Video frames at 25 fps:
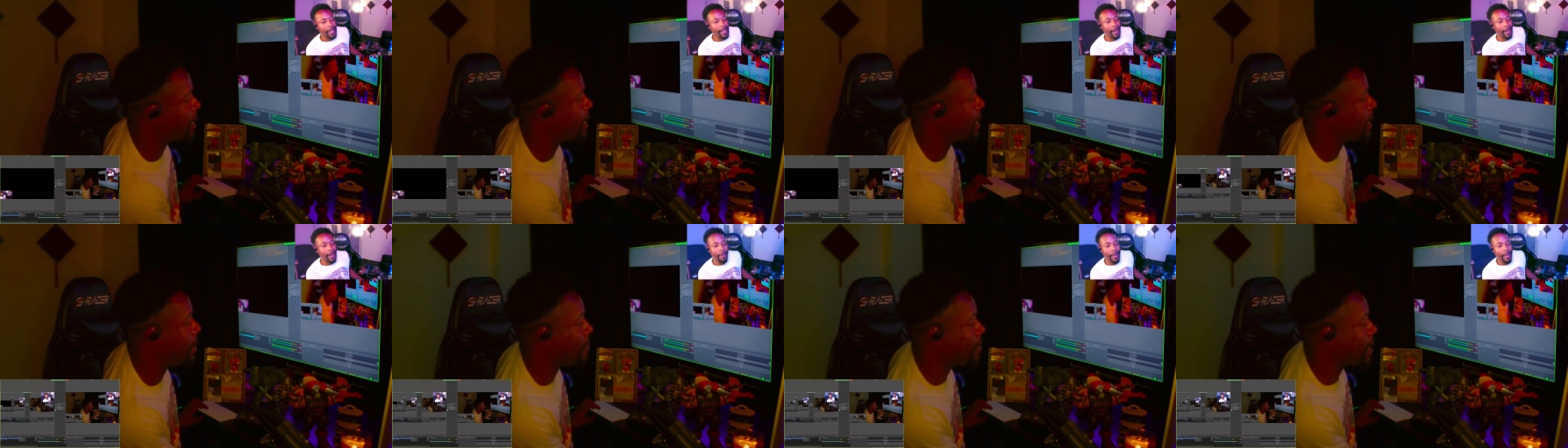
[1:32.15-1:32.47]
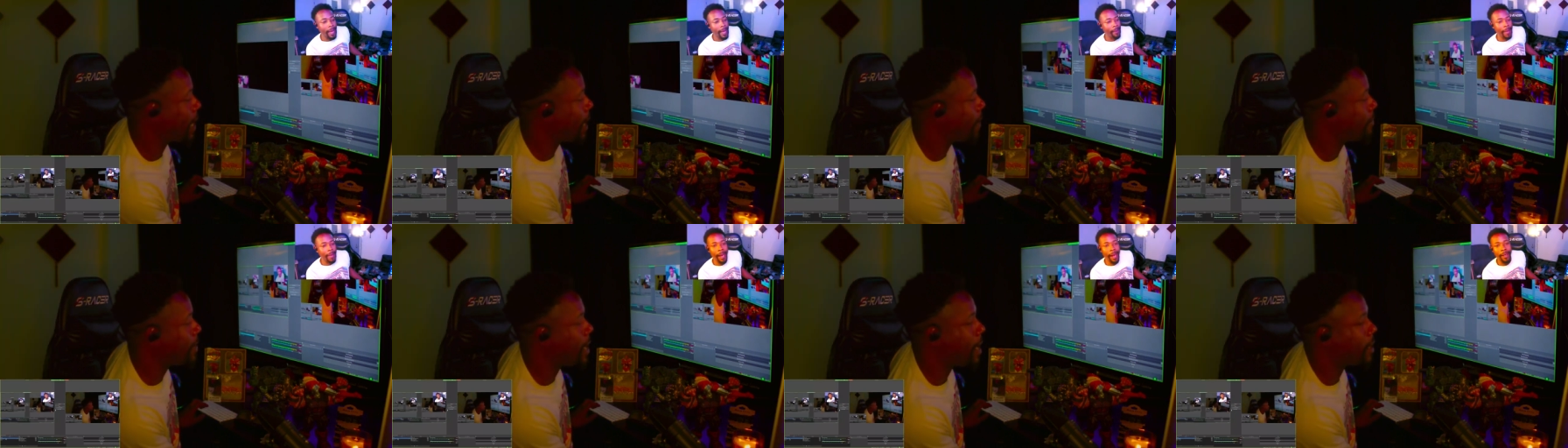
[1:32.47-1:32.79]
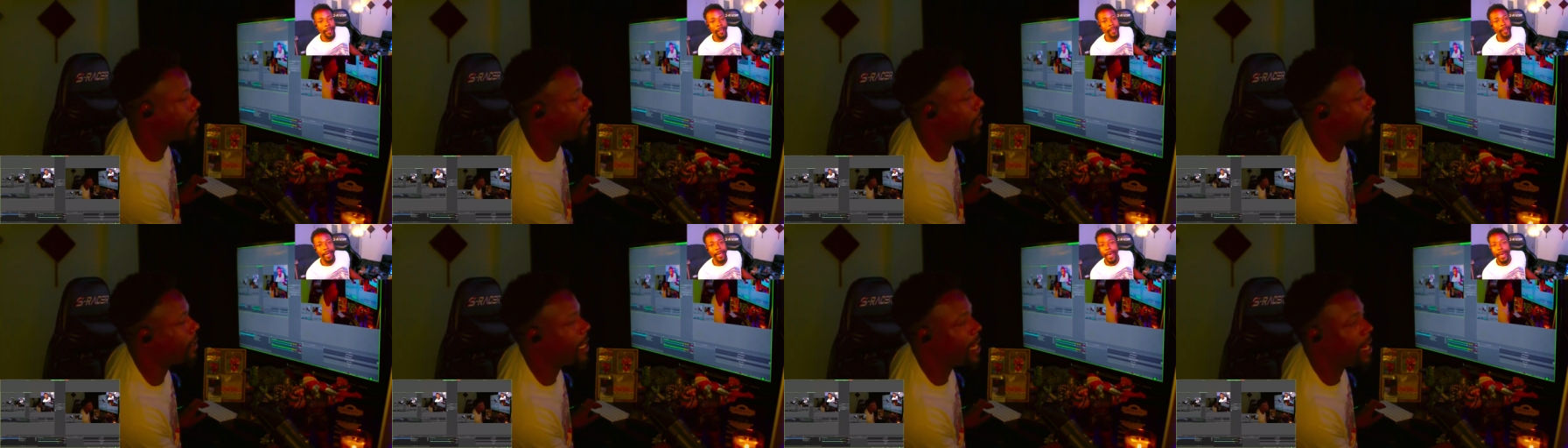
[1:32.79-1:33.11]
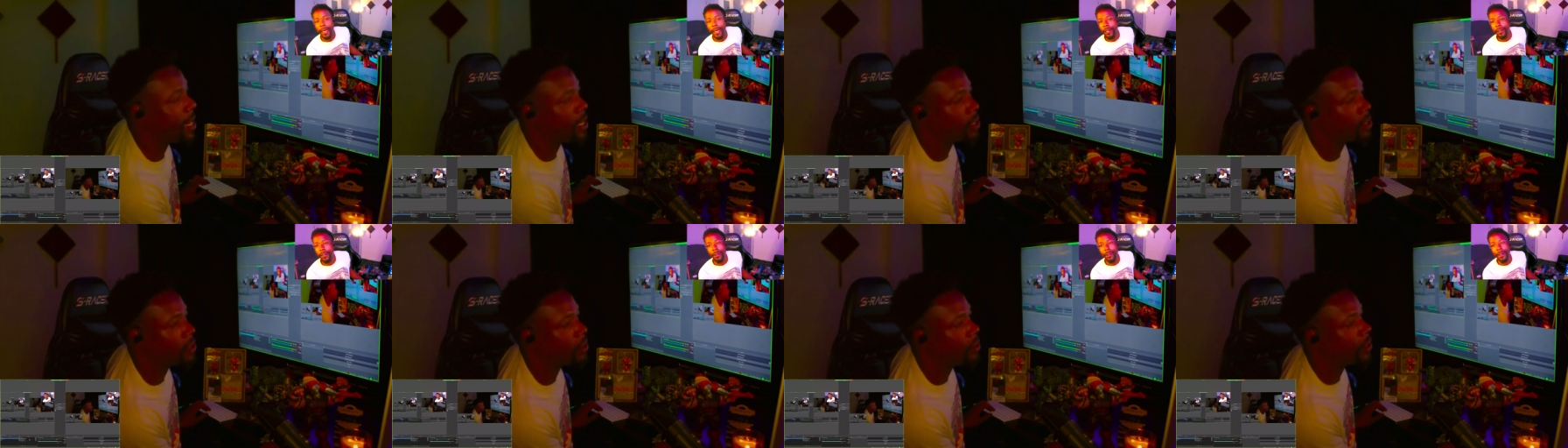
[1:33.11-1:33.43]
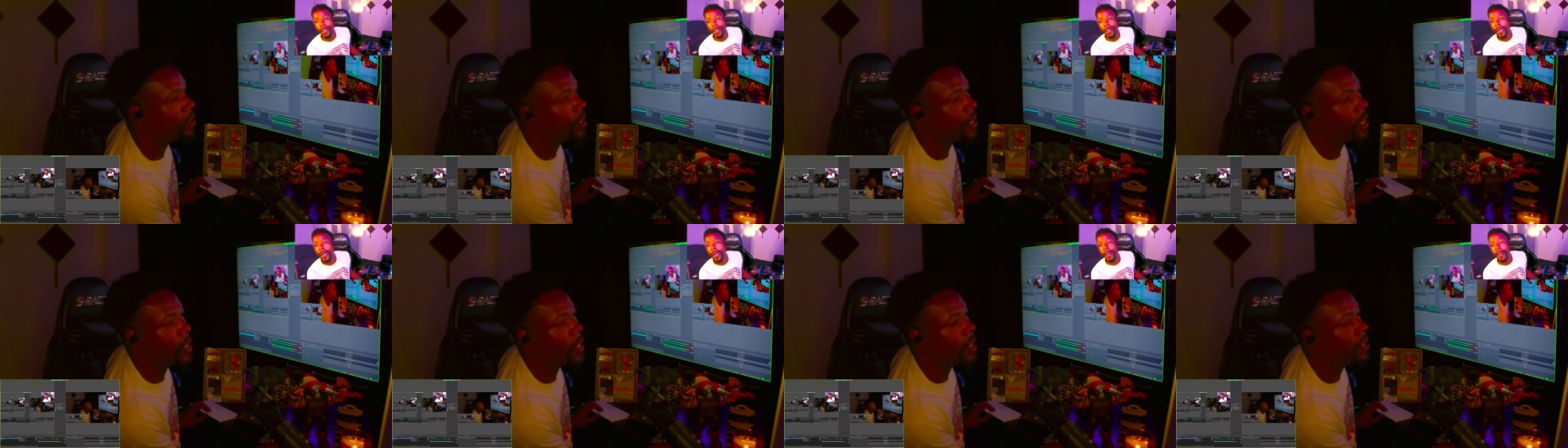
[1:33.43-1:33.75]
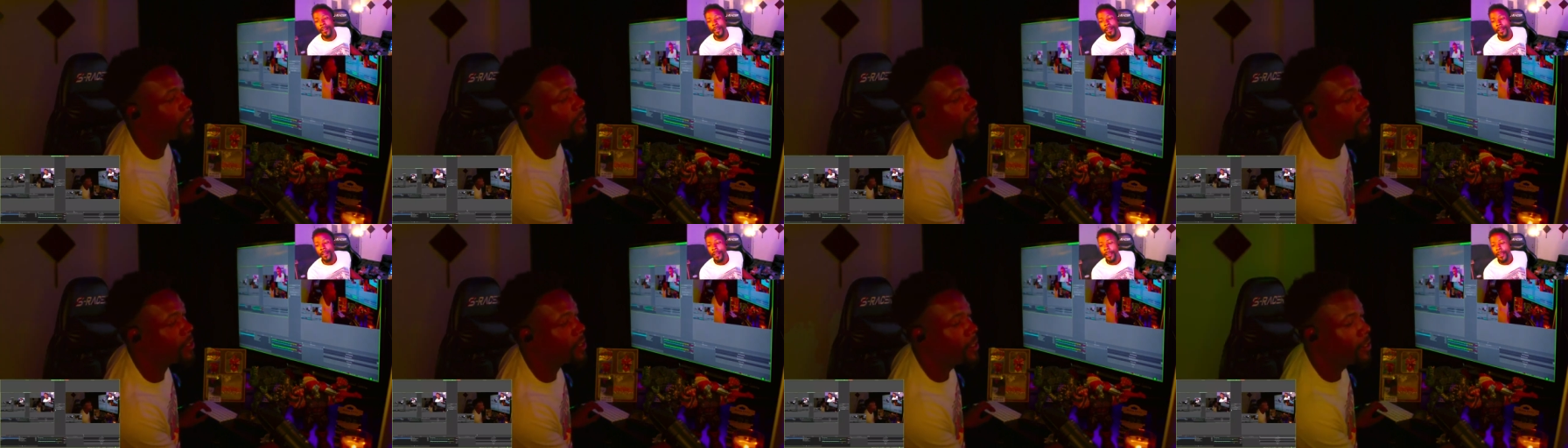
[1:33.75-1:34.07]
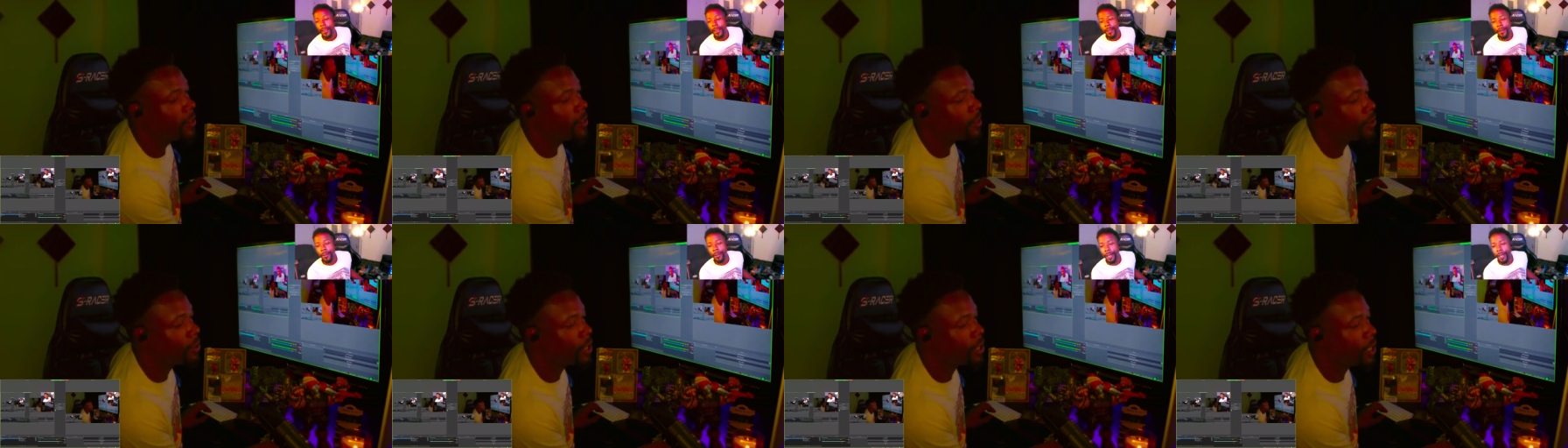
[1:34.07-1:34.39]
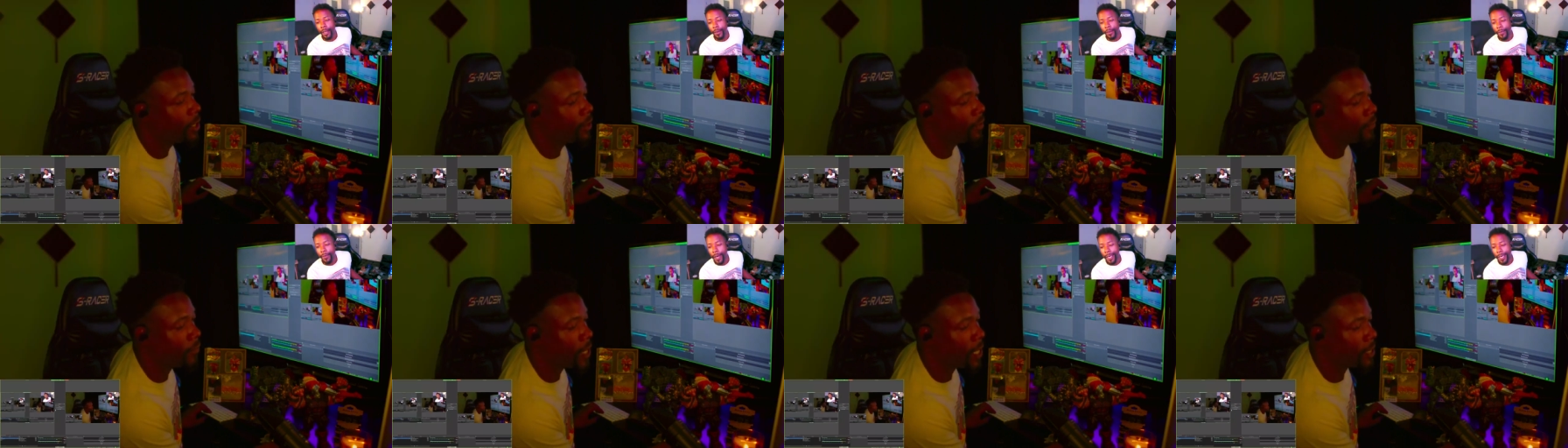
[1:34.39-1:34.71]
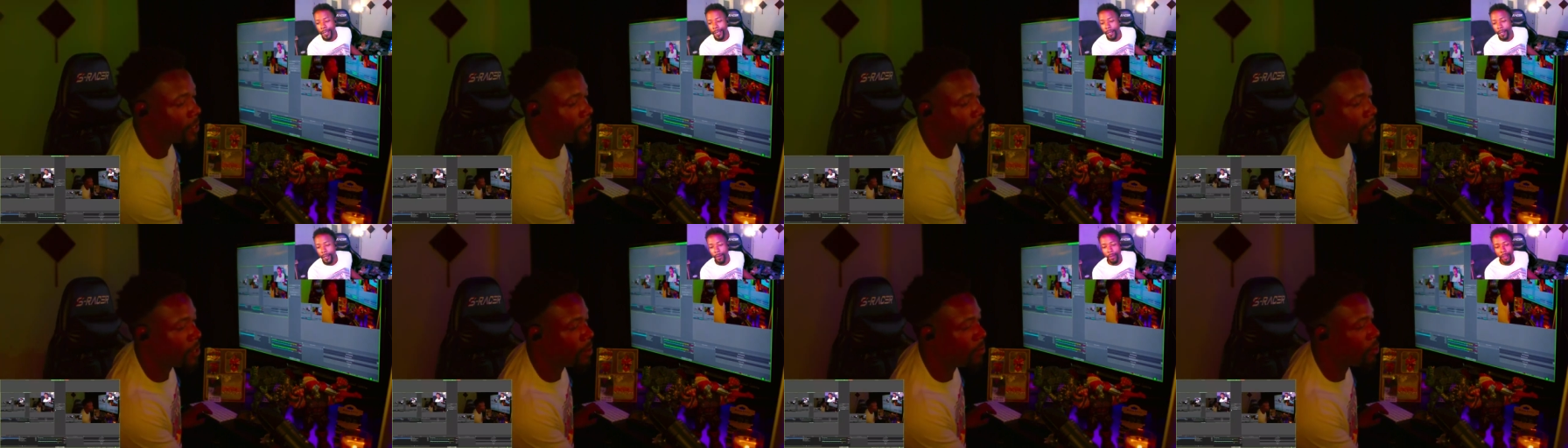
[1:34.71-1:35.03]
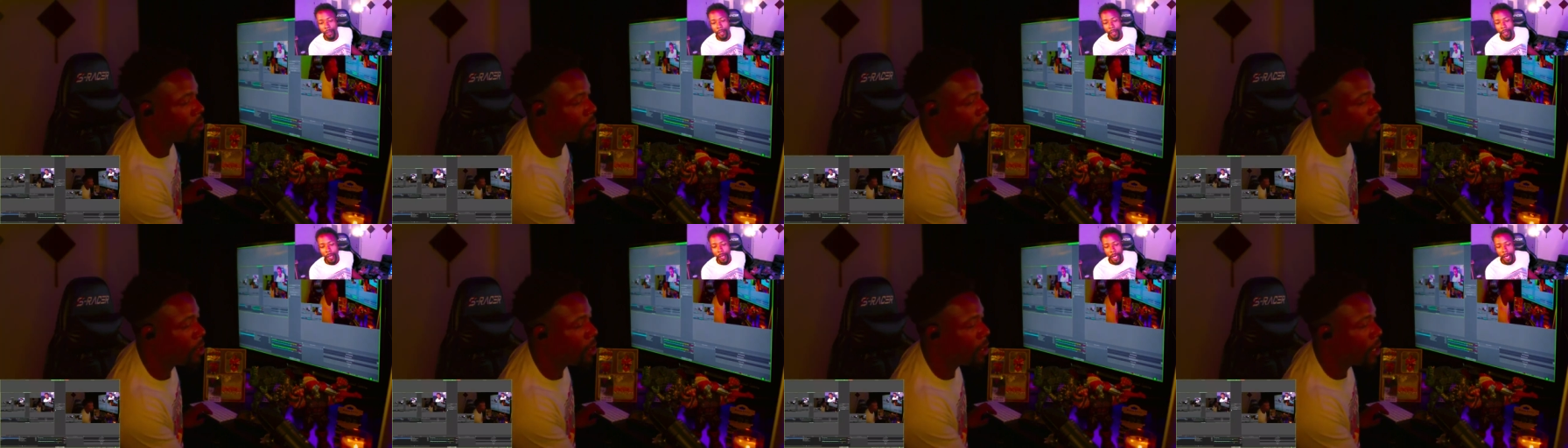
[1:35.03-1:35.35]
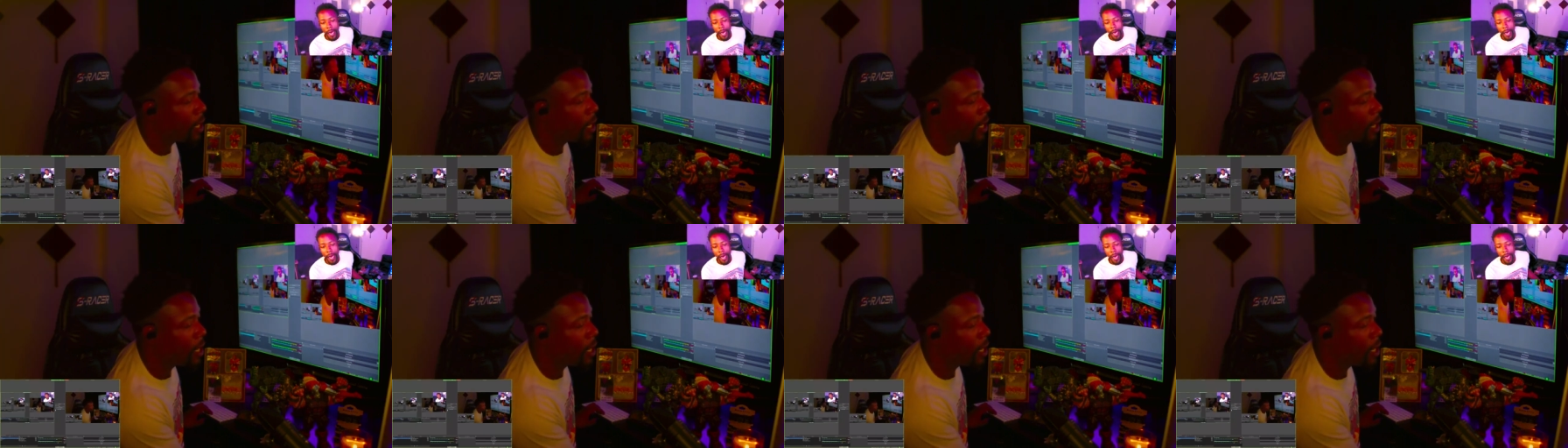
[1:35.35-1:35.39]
Yeah, I'm, I'm not gonna last long, guys. Don't get invested in me.